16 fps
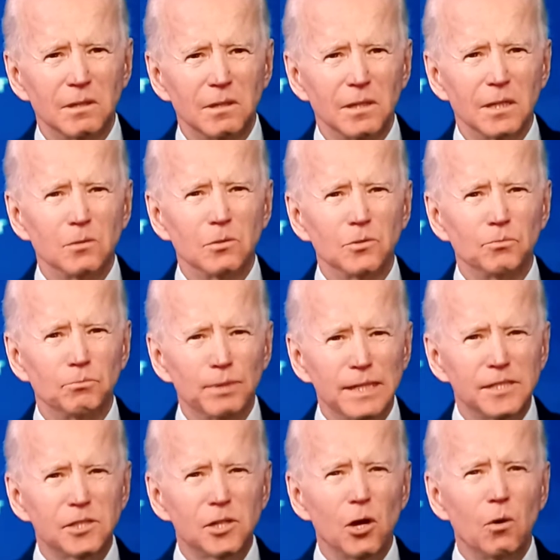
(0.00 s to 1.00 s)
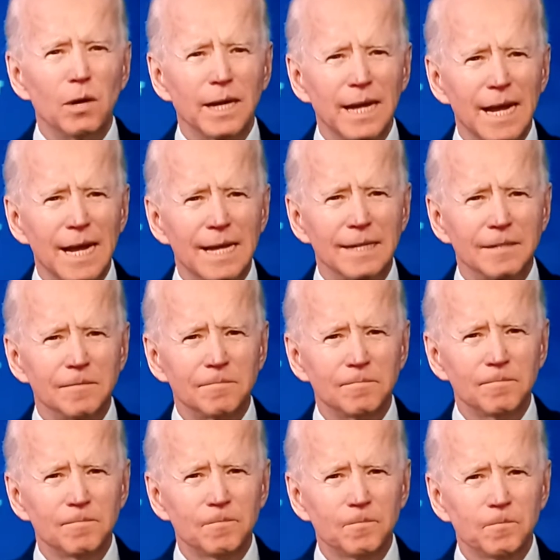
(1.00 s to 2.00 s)
It will be so again.
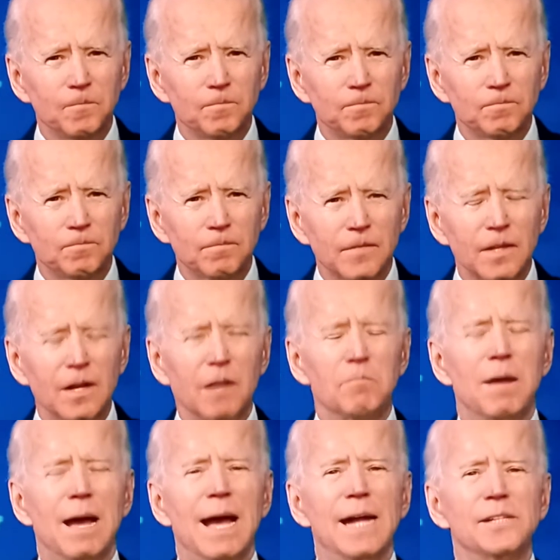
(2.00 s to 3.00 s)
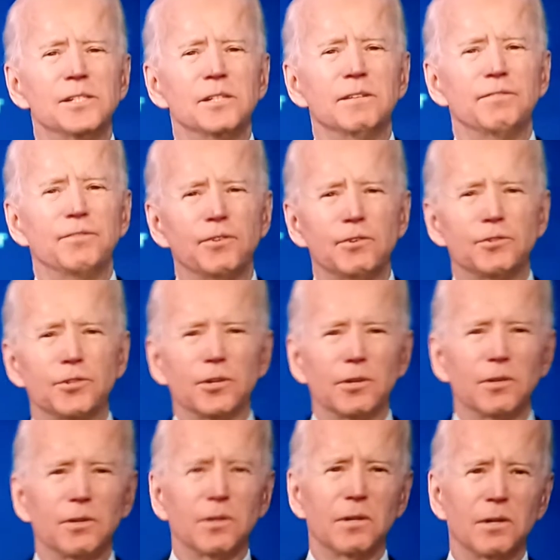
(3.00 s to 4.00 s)
Imagine a future
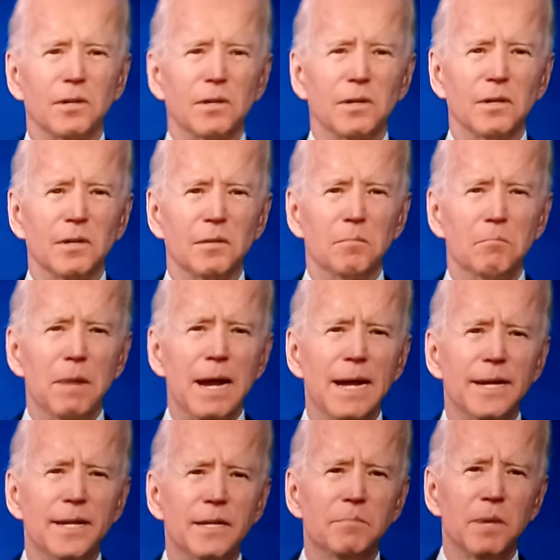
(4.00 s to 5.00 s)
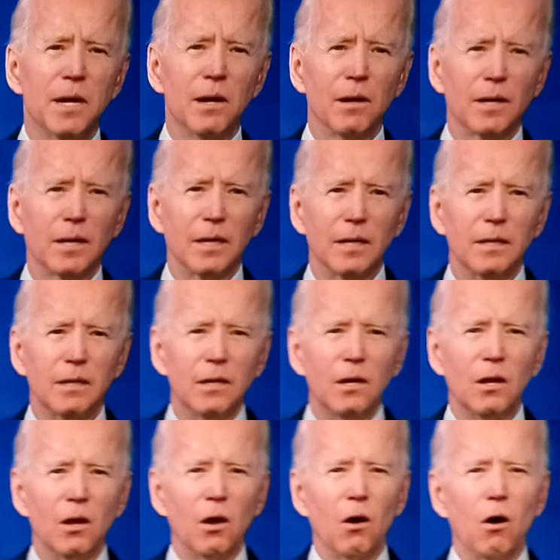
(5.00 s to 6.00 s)
made in America,
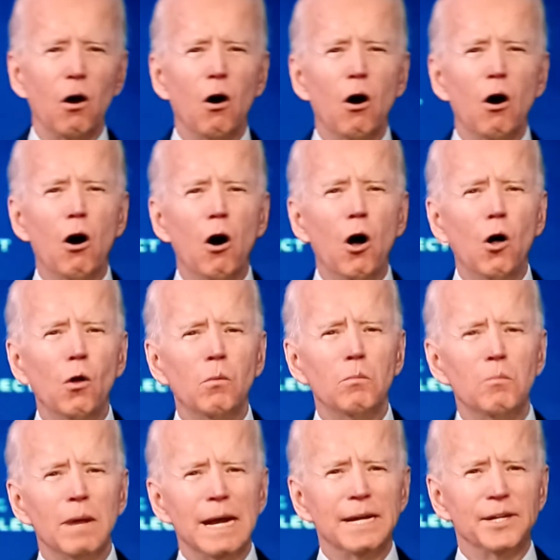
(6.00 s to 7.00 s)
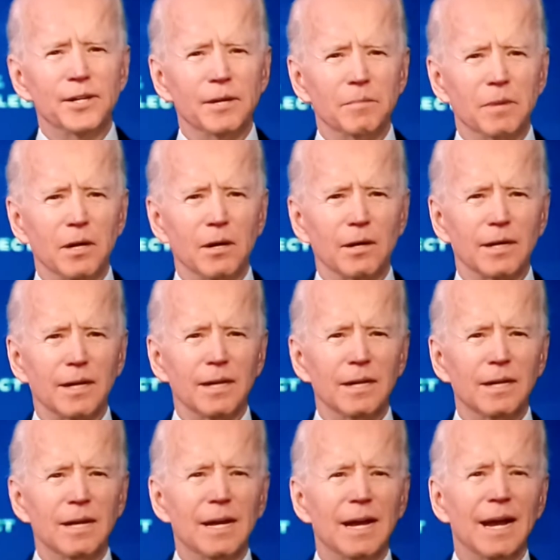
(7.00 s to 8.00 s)
all made in America,
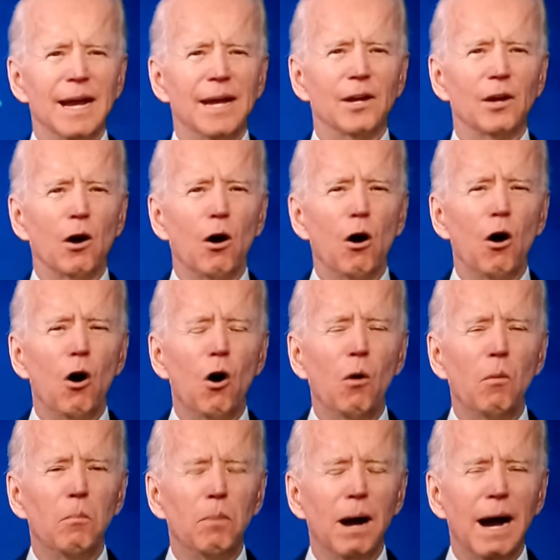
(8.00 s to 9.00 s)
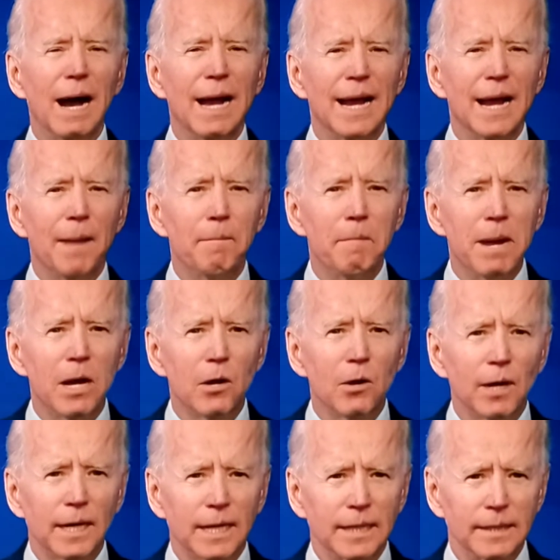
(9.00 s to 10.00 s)
and all by
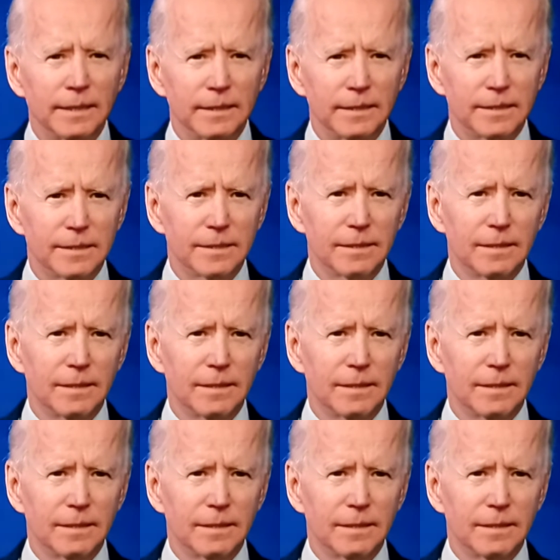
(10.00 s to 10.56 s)
Americans.